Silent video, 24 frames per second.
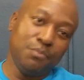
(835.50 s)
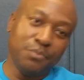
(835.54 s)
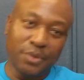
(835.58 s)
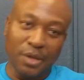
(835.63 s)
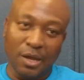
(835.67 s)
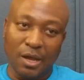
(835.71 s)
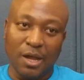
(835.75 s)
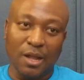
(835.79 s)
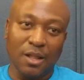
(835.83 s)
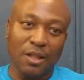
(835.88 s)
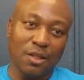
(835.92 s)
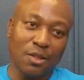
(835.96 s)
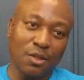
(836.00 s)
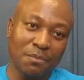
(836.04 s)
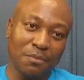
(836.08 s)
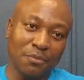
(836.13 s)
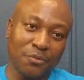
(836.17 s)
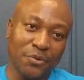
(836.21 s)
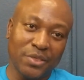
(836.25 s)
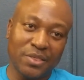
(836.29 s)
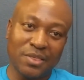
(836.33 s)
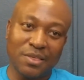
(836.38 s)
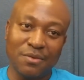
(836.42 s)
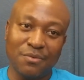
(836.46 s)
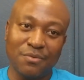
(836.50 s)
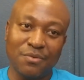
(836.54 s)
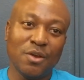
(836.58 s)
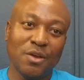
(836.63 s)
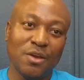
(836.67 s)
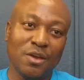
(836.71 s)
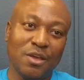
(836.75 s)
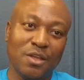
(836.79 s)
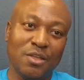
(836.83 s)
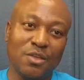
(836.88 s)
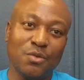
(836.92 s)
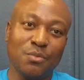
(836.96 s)
on receiving
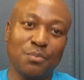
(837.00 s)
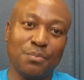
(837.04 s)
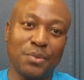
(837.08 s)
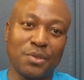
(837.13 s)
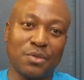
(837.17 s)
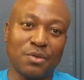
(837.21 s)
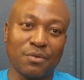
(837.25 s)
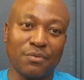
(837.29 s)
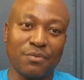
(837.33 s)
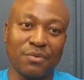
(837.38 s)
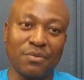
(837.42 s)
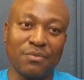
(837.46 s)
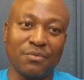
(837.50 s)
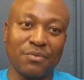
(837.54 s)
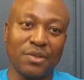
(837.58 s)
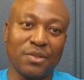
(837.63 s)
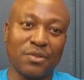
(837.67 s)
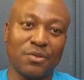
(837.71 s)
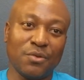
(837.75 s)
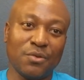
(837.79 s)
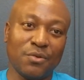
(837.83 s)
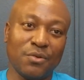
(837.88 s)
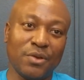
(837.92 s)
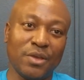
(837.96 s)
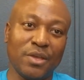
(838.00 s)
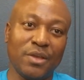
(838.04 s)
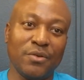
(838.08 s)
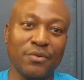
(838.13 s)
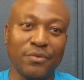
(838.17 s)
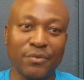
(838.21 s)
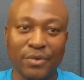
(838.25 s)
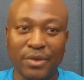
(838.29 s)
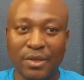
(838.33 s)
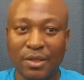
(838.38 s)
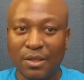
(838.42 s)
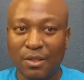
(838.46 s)
a new piece of inventory,
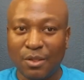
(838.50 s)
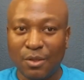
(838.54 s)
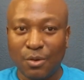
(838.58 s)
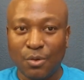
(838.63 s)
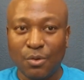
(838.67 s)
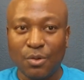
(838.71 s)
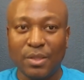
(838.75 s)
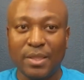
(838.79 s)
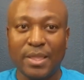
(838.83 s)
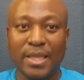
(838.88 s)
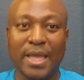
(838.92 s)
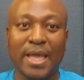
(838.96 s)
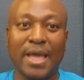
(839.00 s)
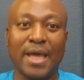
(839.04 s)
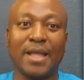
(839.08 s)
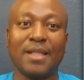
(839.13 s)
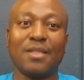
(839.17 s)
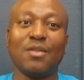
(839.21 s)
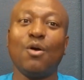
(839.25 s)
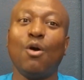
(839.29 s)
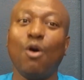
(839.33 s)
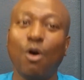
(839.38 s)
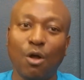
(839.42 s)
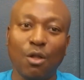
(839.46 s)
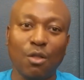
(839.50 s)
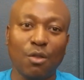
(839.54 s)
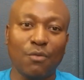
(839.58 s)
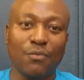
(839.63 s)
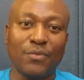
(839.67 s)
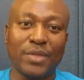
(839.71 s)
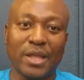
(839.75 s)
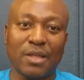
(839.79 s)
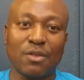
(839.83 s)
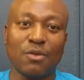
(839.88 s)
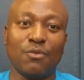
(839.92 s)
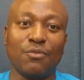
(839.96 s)
reload that. All of
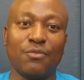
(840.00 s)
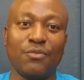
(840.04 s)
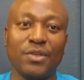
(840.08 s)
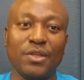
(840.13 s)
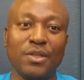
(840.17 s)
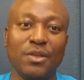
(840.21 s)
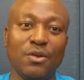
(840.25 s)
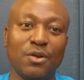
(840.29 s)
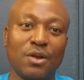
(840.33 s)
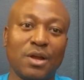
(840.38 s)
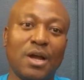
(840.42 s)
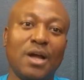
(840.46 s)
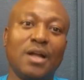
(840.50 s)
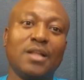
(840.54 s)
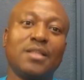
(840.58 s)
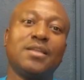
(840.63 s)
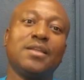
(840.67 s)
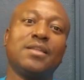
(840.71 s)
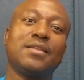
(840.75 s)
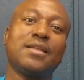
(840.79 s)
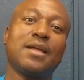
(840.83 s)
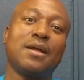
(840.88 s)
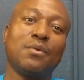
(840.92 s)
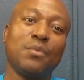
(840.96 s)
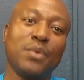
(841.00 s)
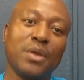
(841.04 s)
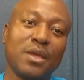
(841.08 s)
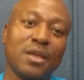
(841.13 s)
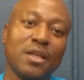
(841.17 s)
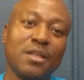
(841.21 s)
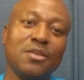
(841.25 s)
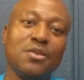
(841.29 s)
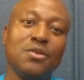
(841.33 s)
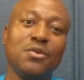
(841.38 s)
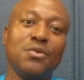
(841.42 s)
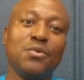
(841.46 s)
that are video content that we
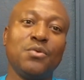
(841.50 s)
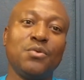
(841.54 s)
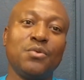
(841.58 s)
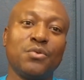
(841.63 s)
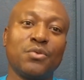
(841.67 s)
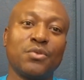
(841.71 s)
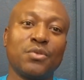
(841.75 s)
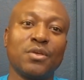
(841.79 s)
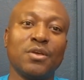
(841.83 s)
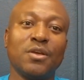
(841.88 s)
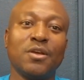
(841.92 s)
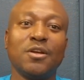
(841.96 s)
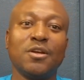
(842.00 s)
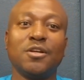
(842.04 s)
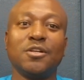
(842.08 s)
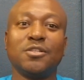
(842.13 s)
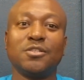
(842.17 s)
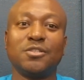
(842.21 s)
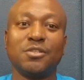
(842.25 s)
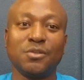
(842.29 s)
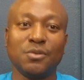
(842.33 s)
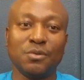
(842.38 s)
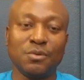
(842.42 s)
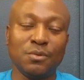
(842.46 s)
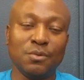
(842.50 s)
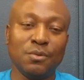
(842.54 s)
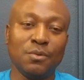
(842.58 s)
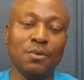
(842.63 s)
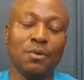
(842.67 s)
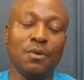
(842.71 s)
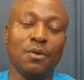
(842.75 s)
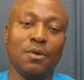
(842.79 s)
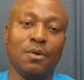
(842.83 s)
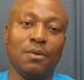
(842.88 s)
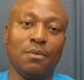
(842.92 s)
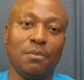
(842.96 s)
can use to
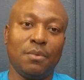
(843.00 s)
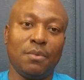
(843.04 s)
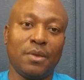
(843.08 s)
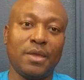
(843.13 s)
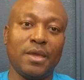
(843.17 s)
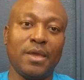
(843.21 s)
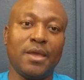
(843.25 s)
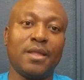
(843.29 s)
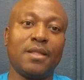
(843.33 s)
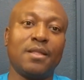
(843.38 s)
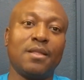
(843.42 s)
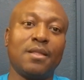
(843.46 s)
get